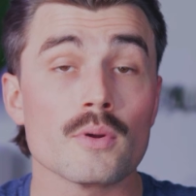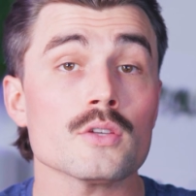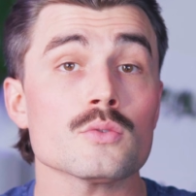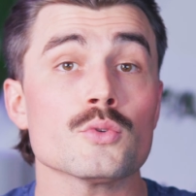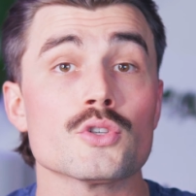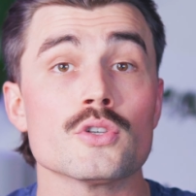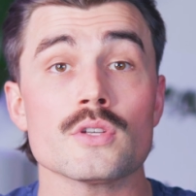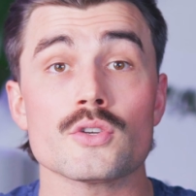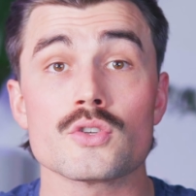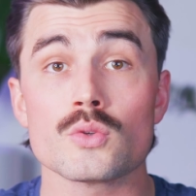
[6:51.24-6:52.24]
but also ensures
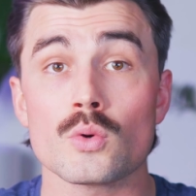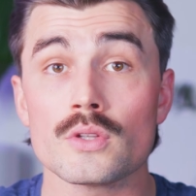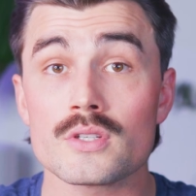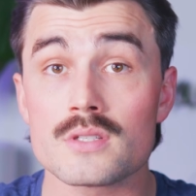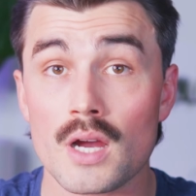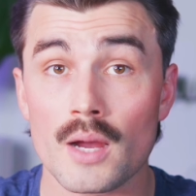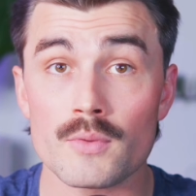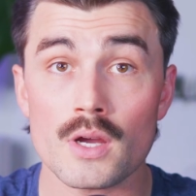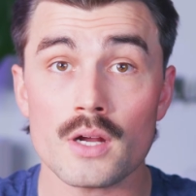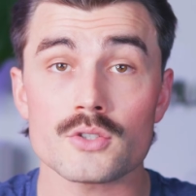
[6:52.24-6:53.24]
that your store looks
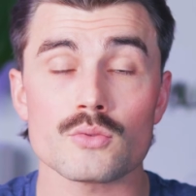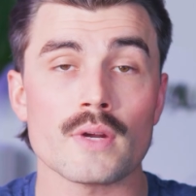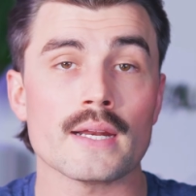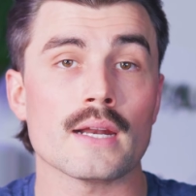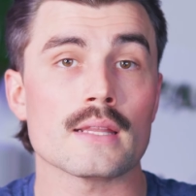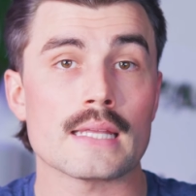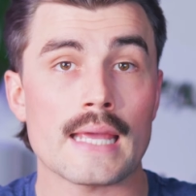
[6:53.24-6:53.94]
top-notch right out of the